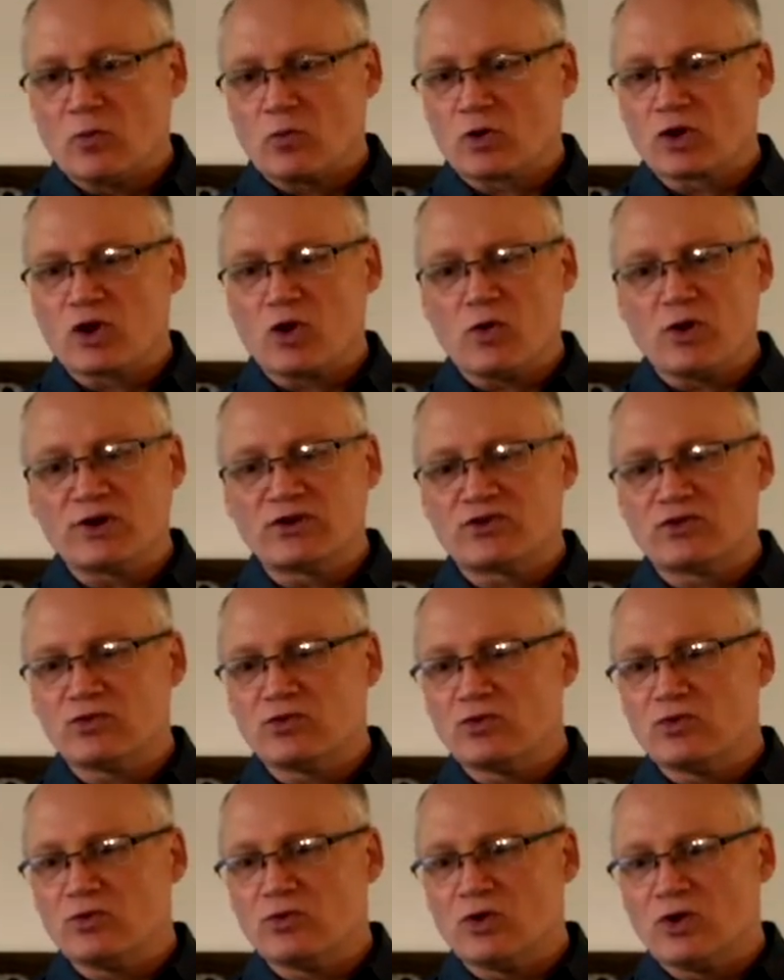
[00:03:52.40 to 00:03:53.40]
We're going
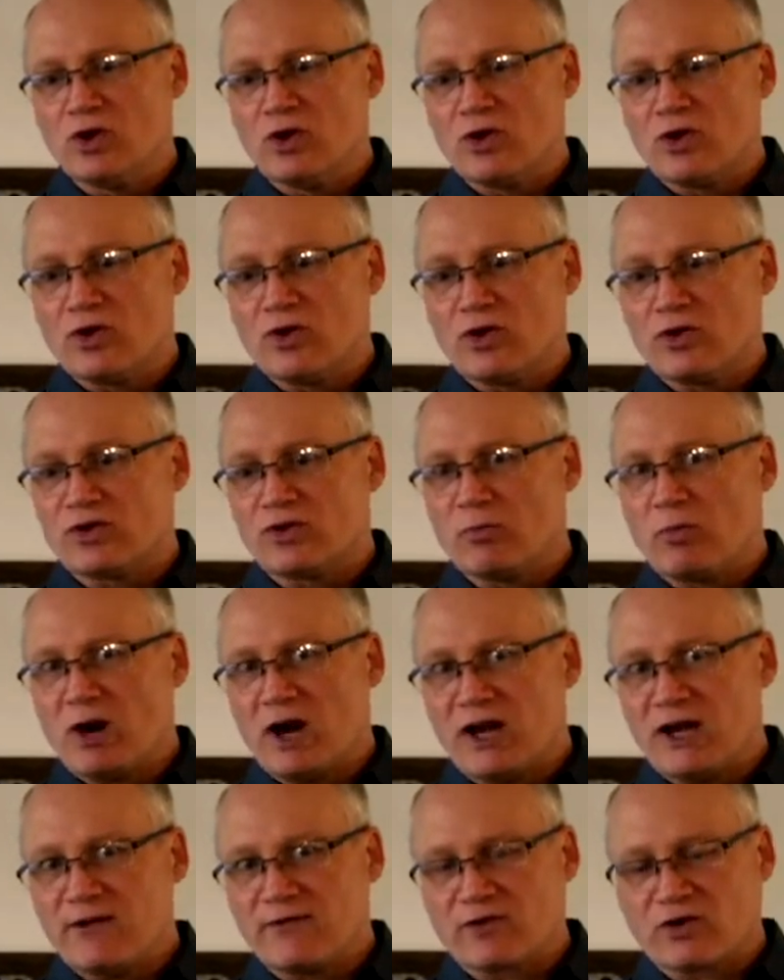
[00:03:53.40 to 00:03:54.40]
to the
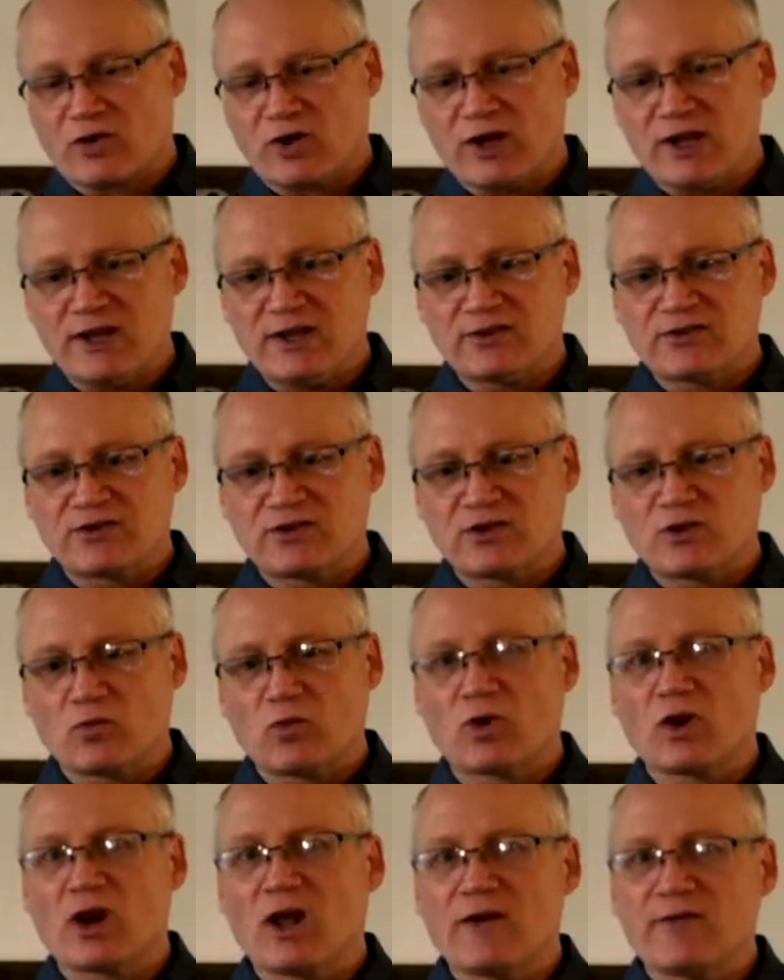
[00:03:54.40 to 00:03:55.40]
body of Christ.
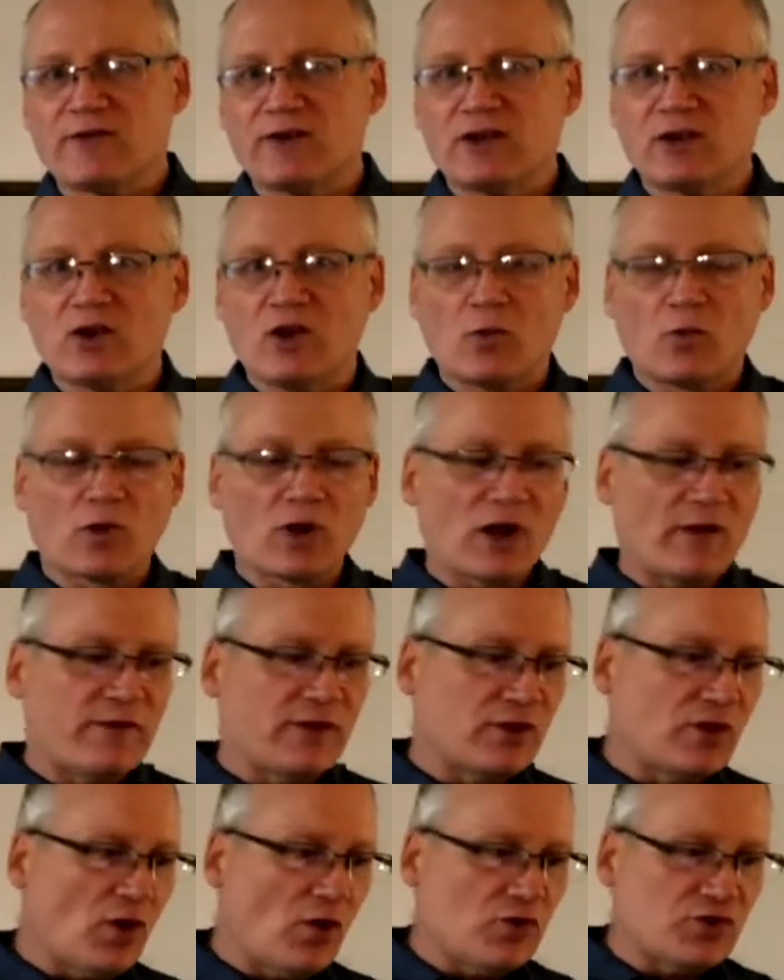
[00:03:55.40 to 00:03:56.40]
We're loving we're
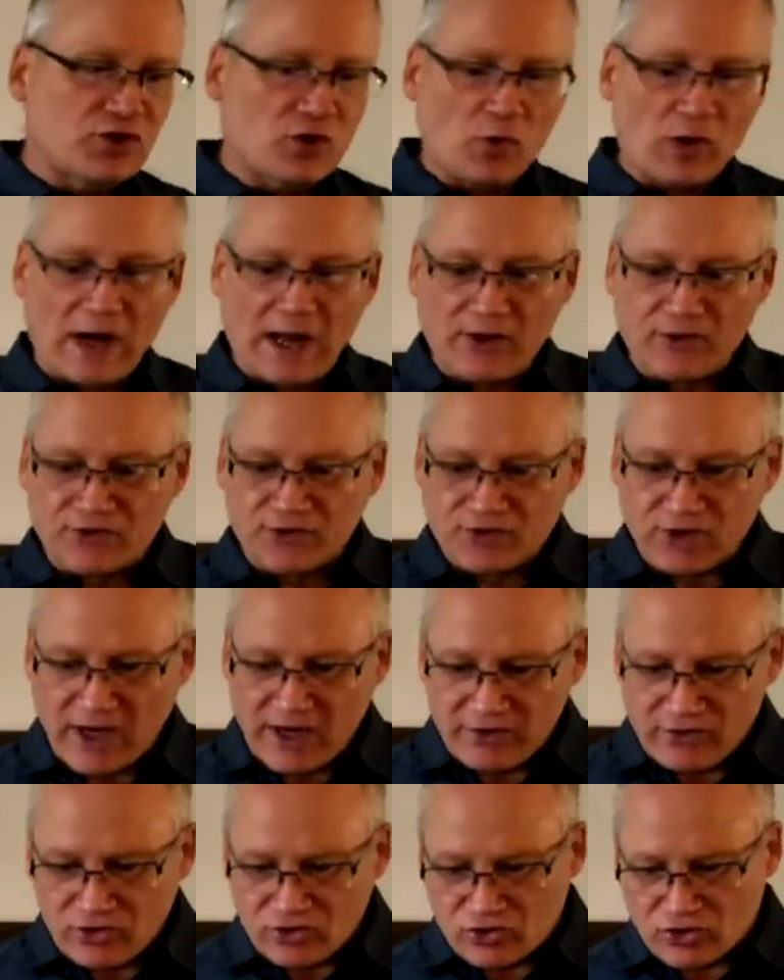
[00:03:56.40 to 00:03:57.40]
loving those who are
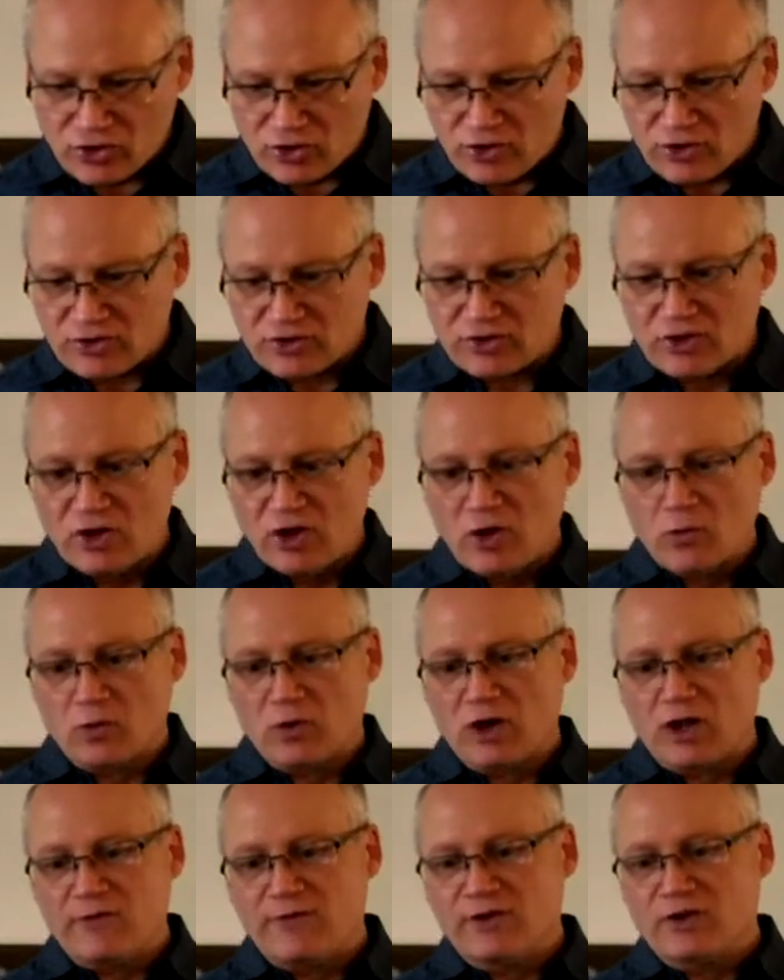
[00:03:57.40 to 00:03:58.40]
outside the church.
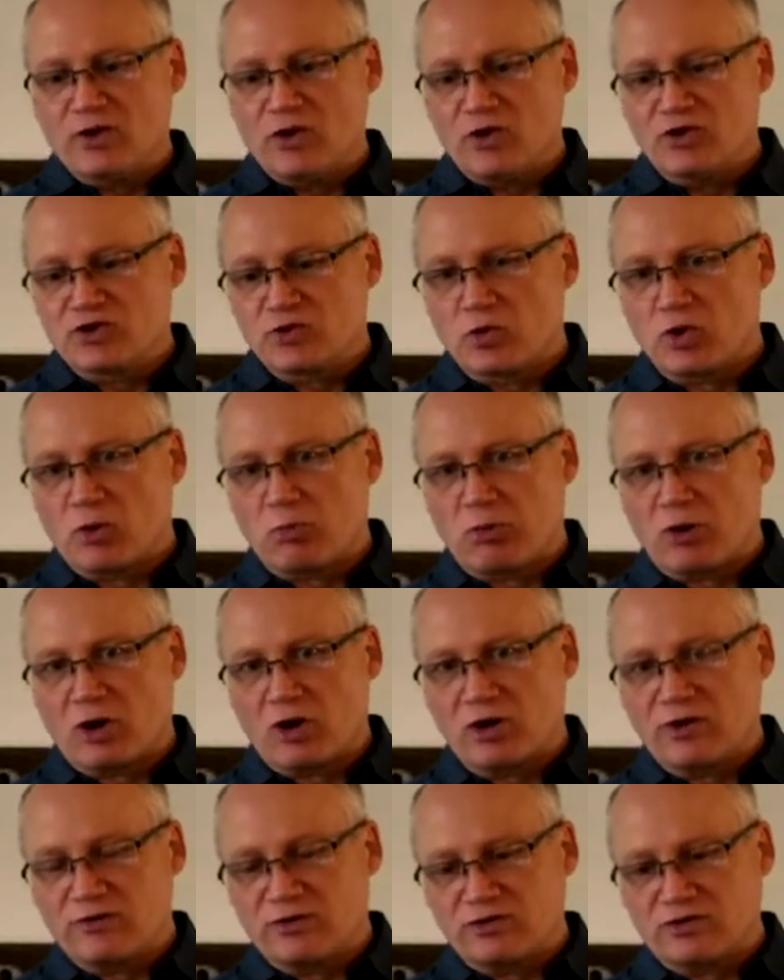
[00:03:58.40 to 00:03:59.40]
We're loving those who are
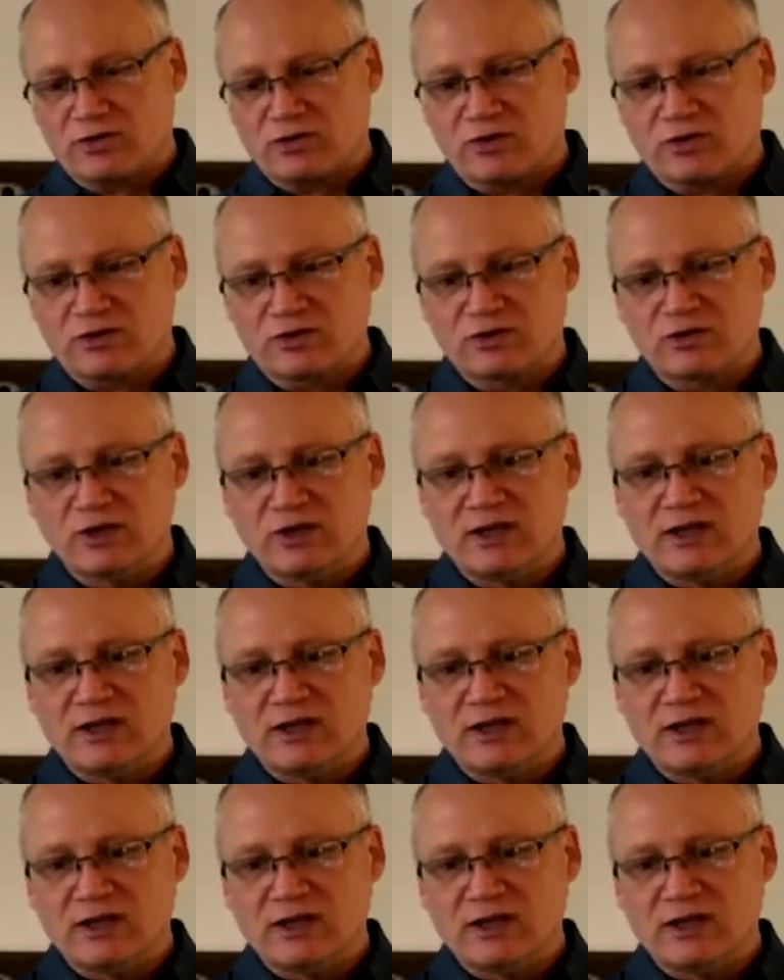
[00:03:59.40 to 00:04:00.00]
part of the church.